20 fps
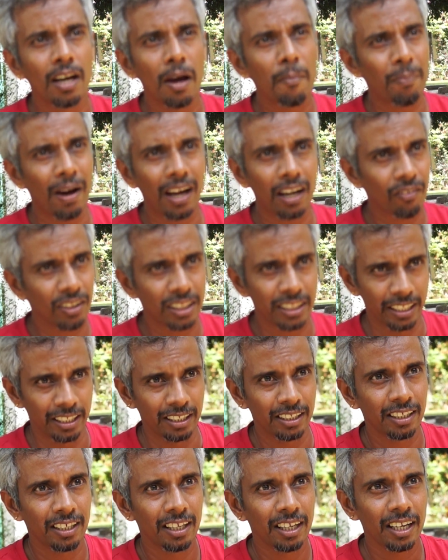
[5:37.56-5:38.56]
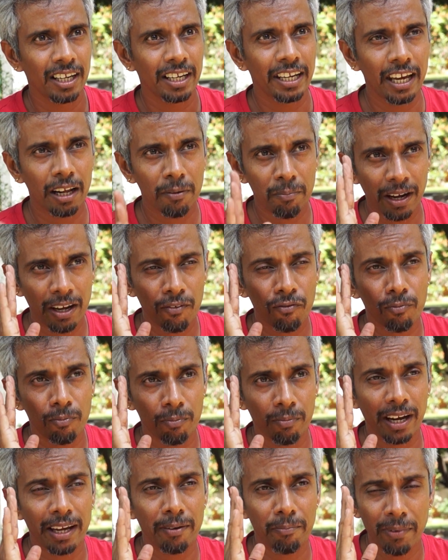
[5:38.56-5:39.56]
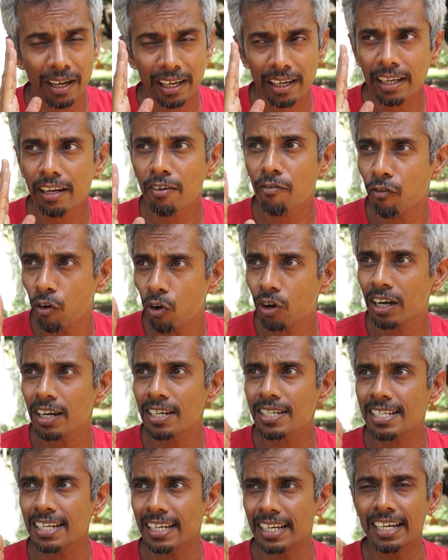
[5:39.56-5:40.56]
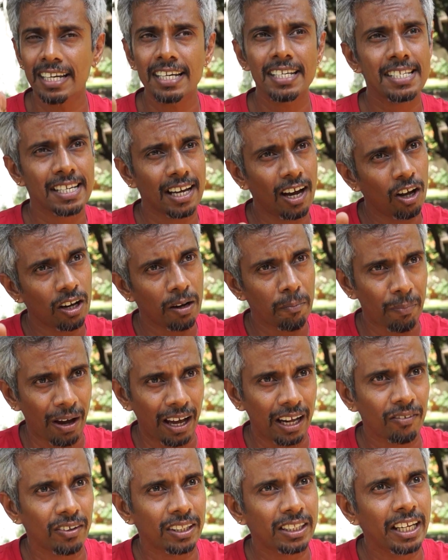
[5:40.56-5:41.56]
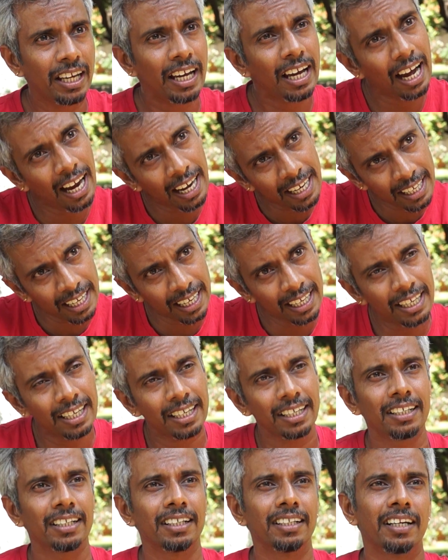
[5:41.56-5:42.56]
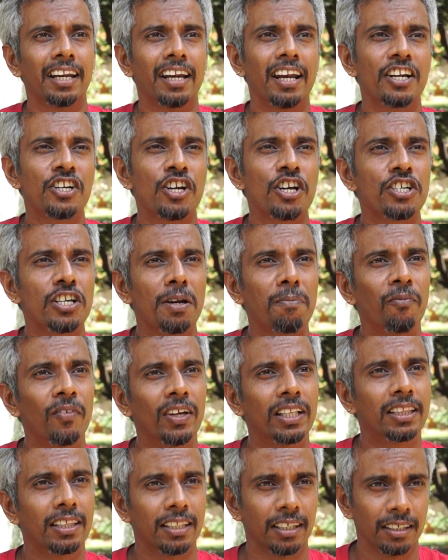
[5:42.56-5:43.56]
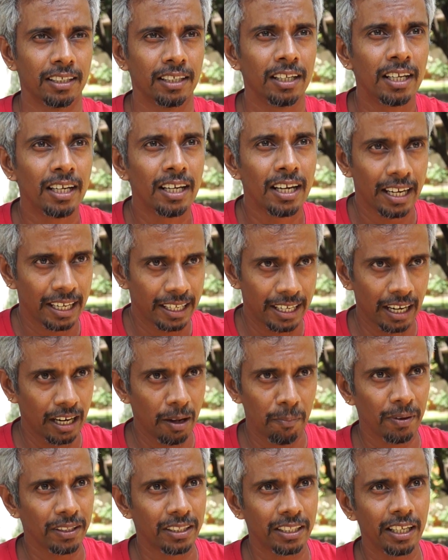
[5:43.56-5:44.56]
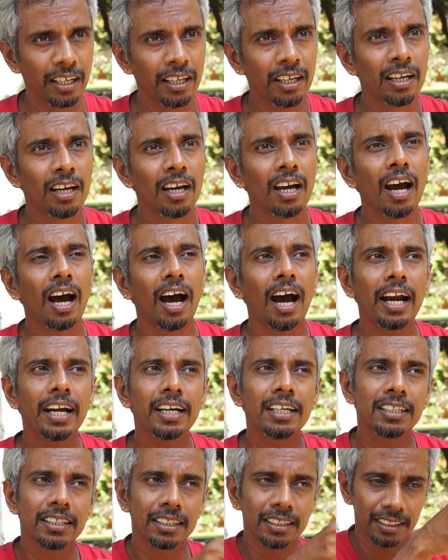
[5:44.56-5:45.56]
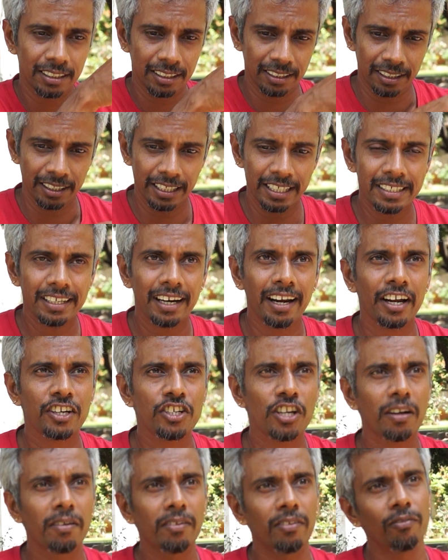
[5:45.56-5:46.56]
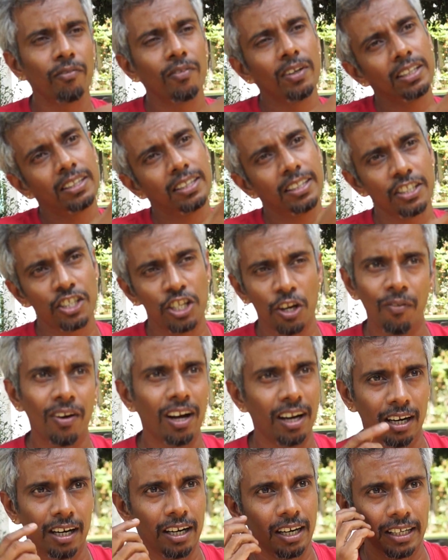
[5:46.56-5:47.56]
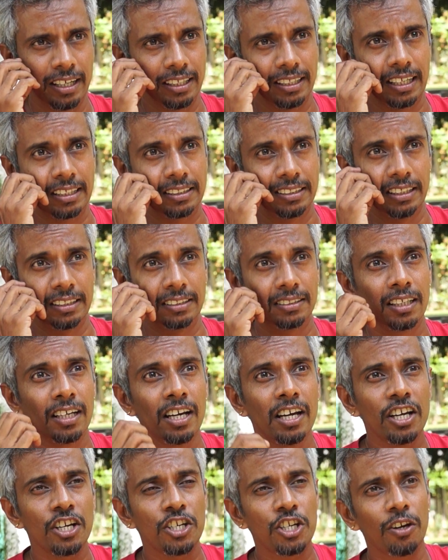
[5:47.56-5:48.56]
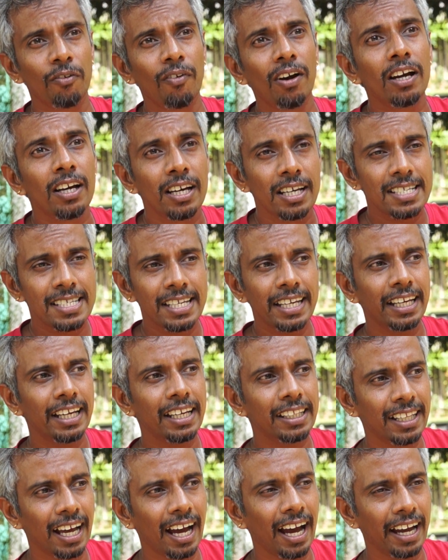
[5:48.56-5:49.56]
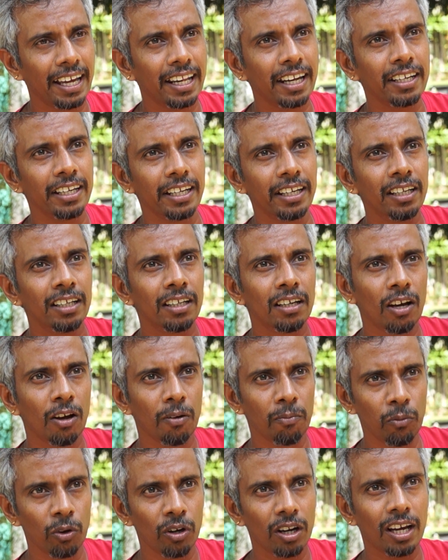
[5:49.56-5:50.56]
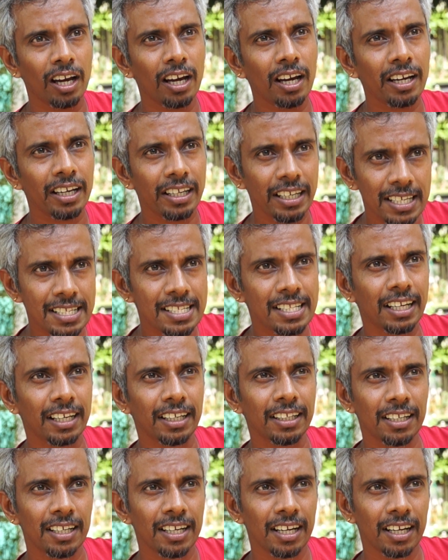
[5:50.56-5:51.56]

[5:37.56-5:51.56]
Parvati. Here my main focus is on Parvati and her relationship with Ganapathi and interaction with Shiva and other things. Shiva, see the irony, Muruga is the